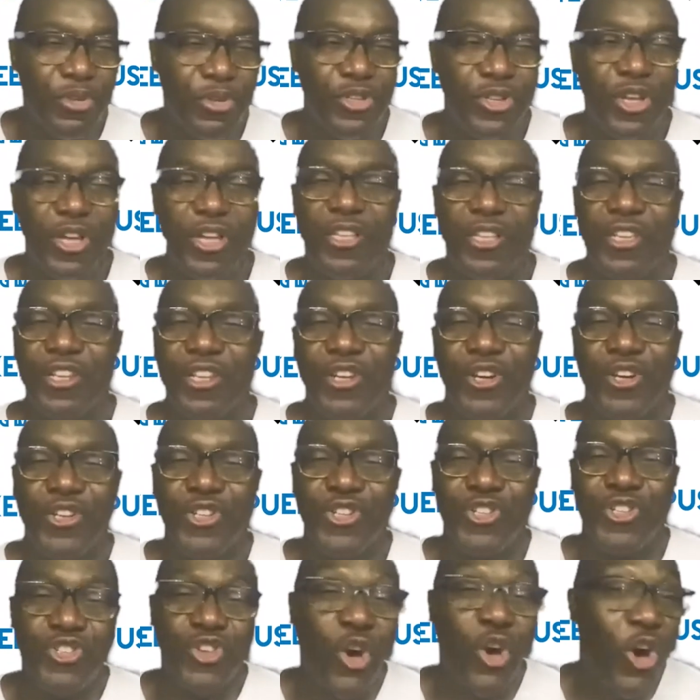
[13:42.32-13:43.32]
you know,
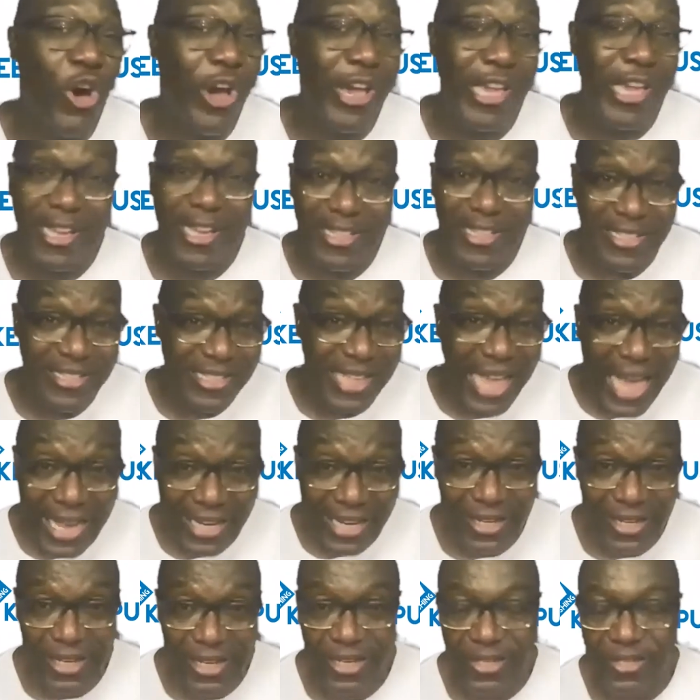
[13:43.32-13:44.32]
joy and
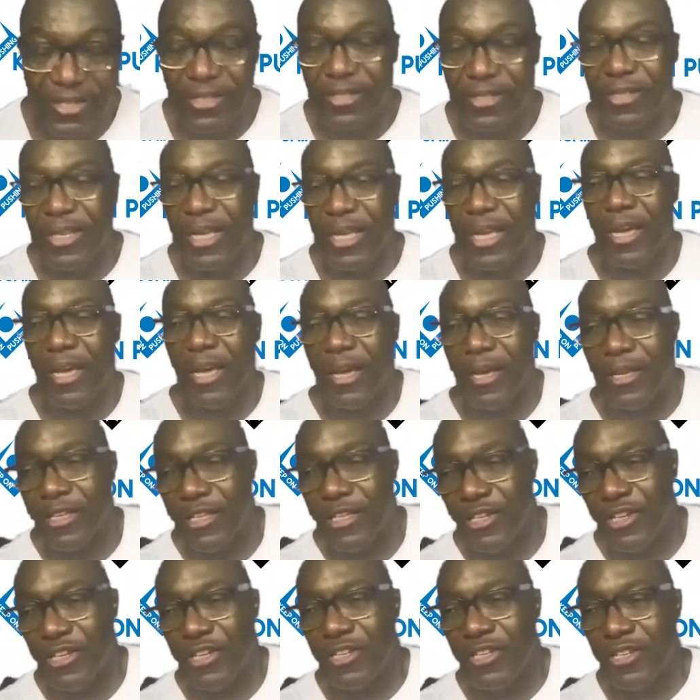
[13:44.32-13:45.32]
sadness, you
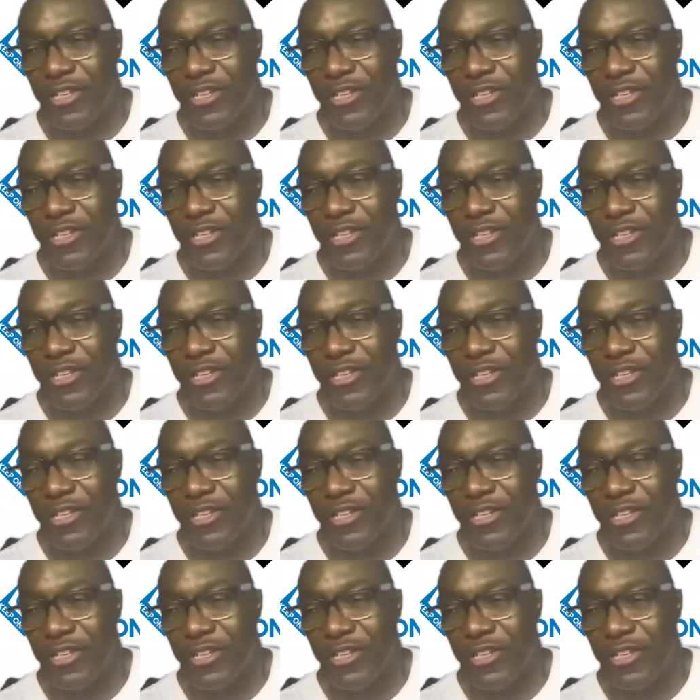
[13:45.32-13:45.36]
know,